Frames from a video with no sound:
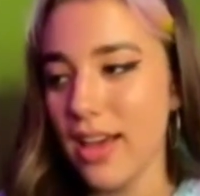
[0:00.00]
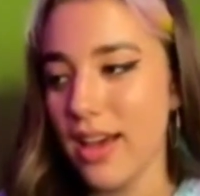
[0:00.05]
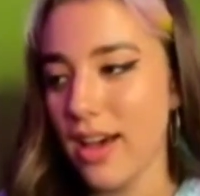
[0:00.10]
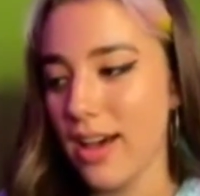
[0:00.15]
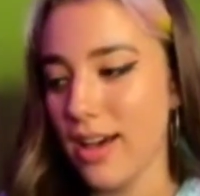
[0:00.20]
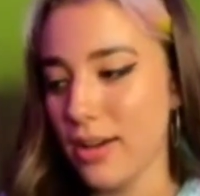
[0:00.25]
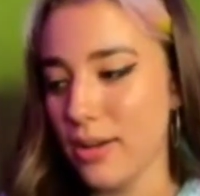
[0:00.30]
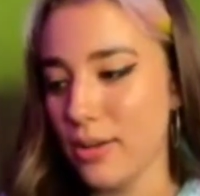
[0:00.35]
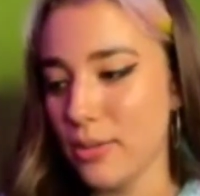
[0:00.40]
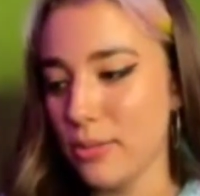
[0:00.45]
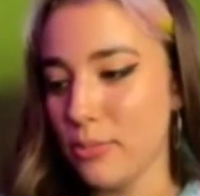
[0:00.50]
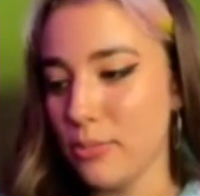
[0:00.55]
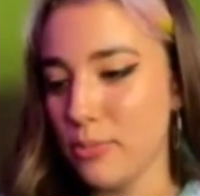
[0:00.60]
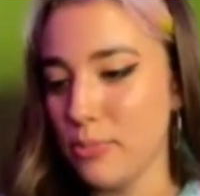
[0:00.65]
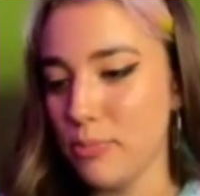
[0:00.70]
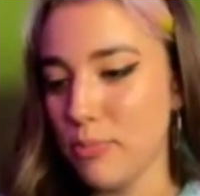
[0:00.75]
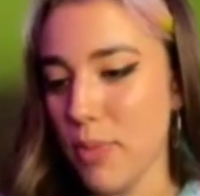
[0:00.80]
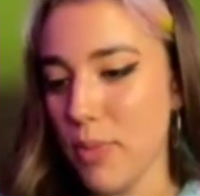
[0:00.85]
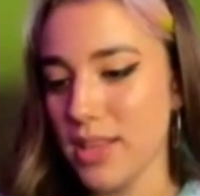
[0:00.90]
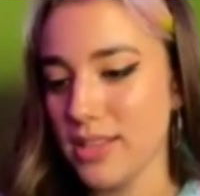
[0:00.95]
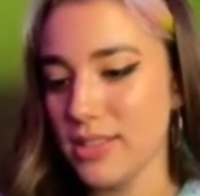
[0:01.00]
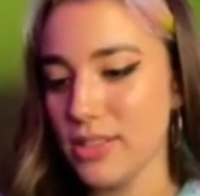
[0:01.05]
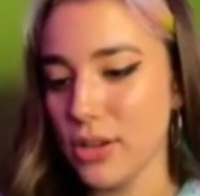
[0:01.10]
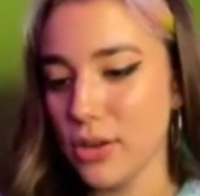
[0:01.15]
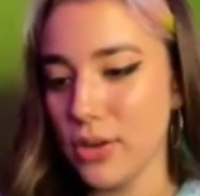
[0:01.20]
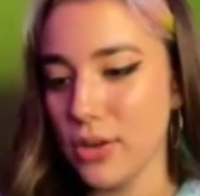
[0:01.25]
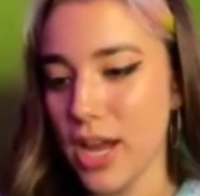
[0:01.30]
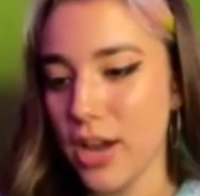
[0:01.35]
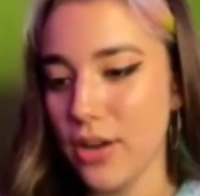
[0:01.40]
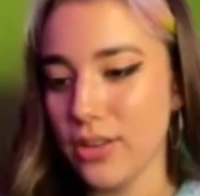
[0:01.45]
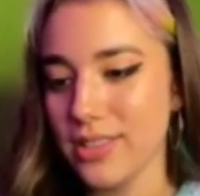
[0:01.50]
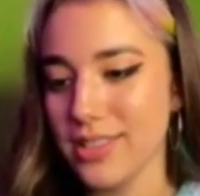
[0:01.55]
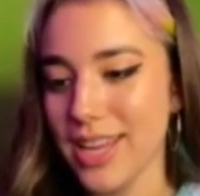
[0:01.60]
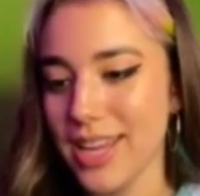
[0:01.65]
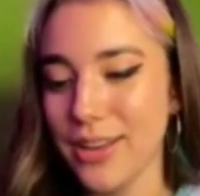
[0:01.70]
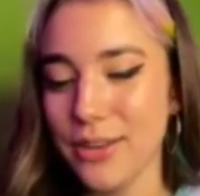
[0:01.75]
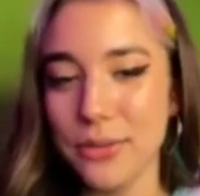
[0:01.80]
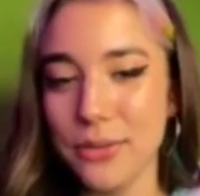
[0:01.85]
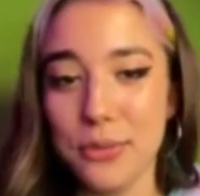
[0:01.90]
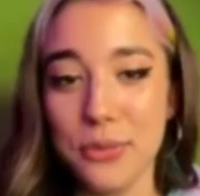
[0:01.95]
And so now it's
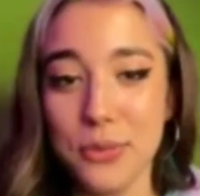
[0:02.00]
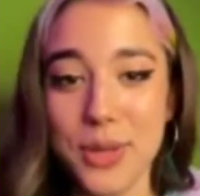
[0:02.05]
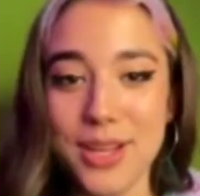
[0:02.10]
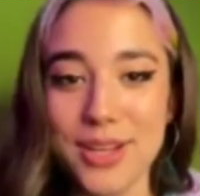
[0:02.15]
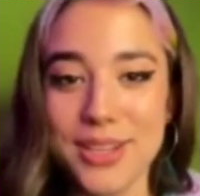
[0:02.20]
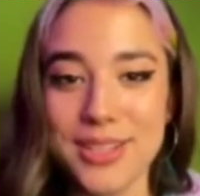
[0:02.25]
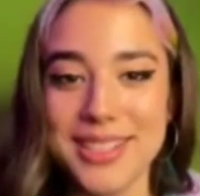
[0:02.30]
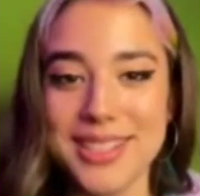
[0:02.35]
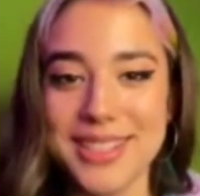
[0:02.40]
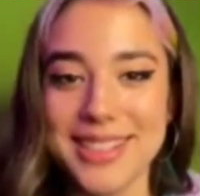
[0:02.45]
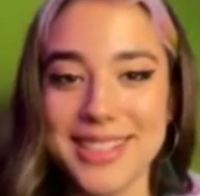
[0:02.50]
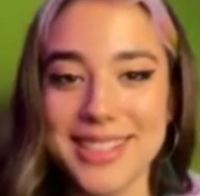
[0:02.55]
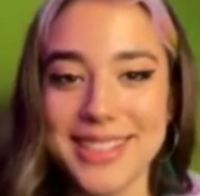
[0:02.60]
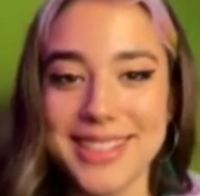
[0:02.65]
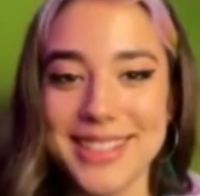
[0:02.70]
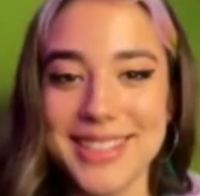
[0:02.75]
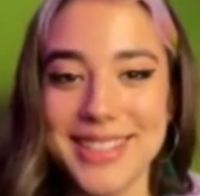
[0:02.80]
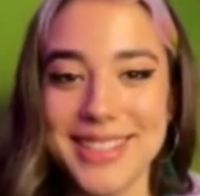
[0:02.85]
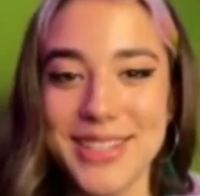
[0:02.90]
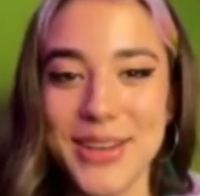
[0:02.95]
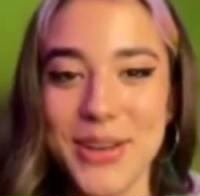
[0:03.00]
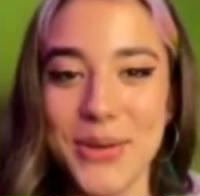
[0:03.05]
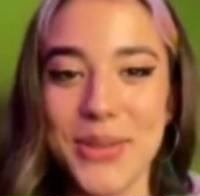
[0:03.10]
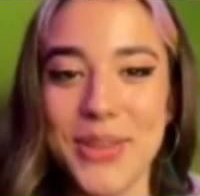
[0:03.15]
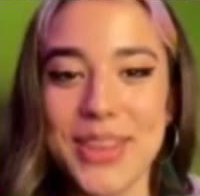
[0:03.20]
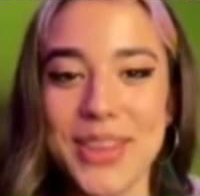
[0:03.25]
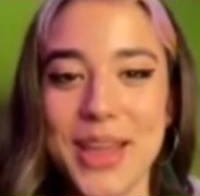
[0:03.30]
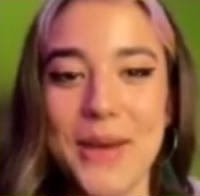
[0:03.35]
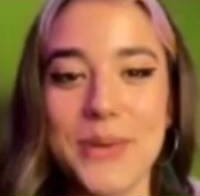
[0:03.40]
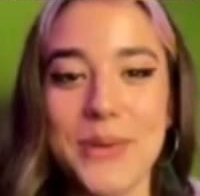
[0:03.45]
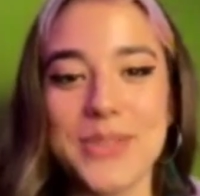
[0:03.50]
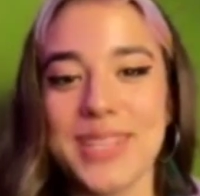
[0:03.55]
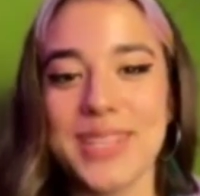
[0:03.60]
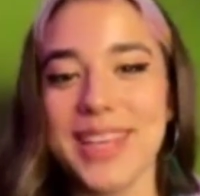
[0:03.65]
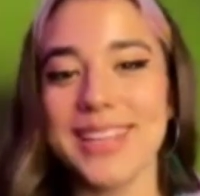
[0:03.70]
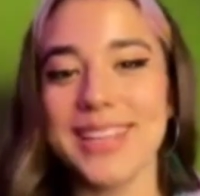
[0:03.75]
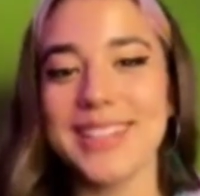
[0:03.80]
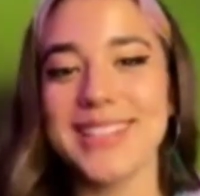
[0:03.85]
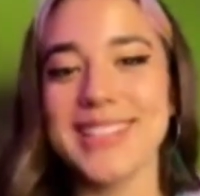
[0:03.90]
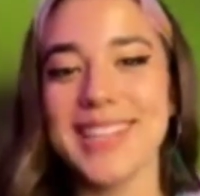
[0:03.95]
kind of weird to know that that was
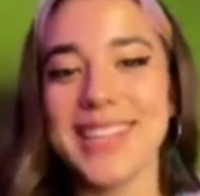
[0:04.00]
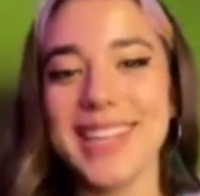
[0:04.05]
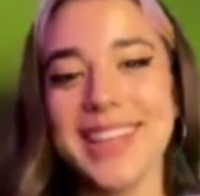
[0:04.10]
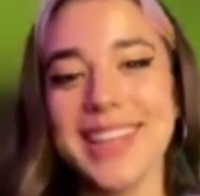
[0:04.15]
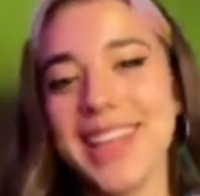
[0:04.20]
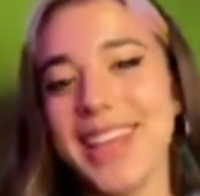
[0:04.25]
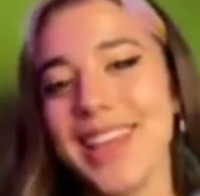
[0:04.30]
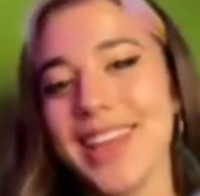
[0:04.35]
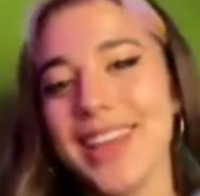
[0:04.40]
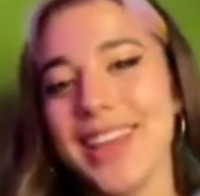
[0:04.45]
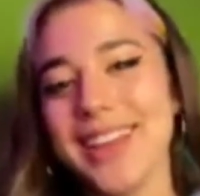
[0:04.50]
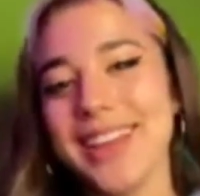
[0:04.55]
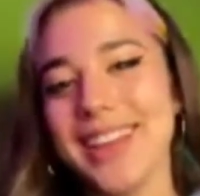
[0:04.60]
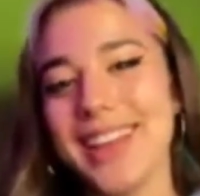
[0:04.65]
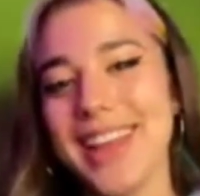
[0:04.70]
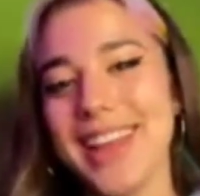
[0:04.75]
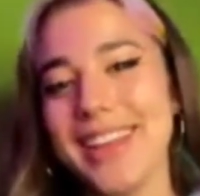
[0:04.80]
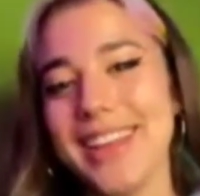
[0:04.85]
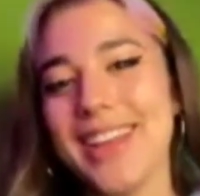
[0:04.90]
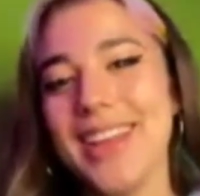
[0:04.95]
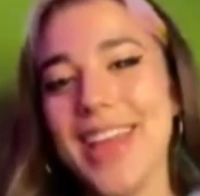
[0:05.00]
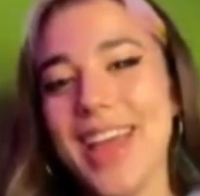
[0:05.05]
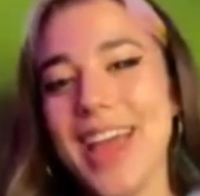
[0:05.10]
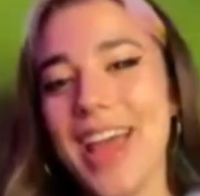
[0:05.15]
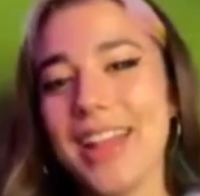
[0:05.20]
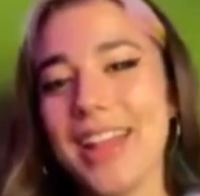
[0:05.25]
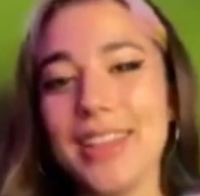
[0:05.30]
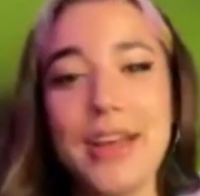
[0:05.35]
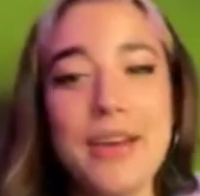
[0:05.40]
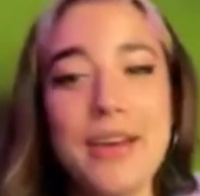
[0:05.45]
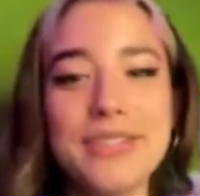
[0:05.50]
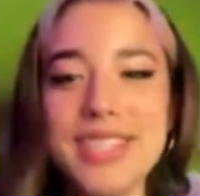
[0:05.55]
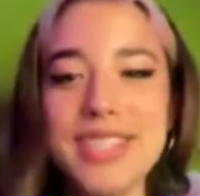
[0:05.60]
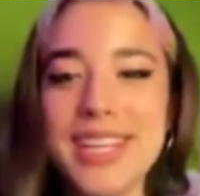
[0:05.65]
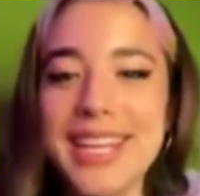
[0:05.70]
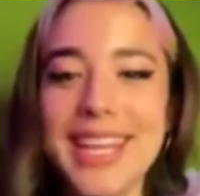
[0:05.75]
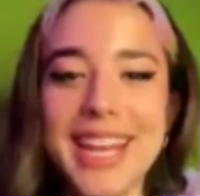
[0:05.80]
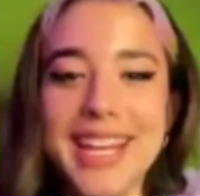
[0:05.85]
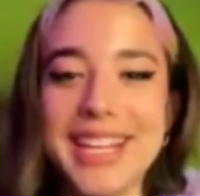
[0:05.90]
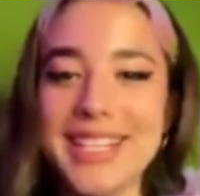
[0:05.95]
like sitting there, and I loved
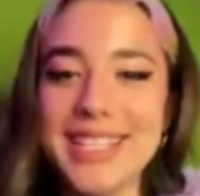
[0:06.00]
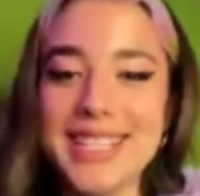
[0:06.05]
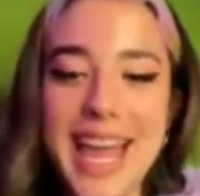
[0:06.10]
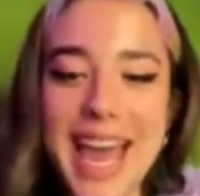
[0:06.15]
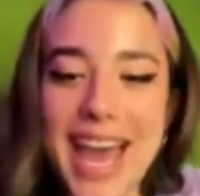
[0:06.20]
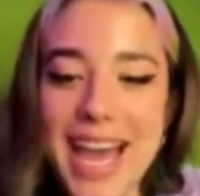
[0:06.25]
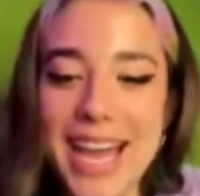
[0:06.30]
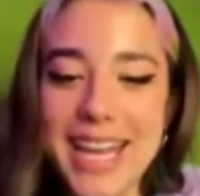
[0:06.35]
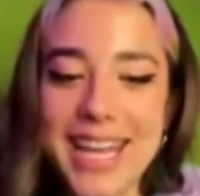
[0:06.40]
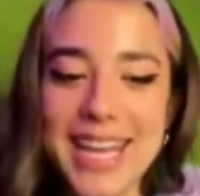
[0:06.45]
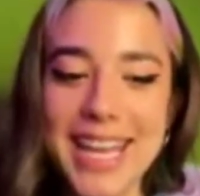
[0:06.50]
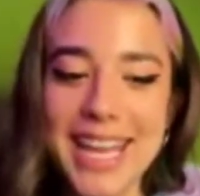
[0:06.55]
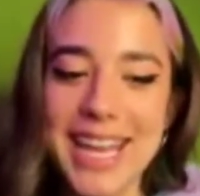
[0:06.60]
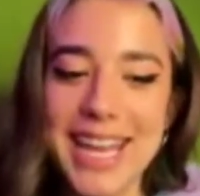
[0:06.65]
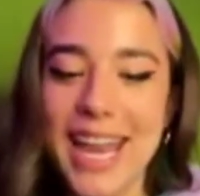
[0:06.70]
it, and I just had it.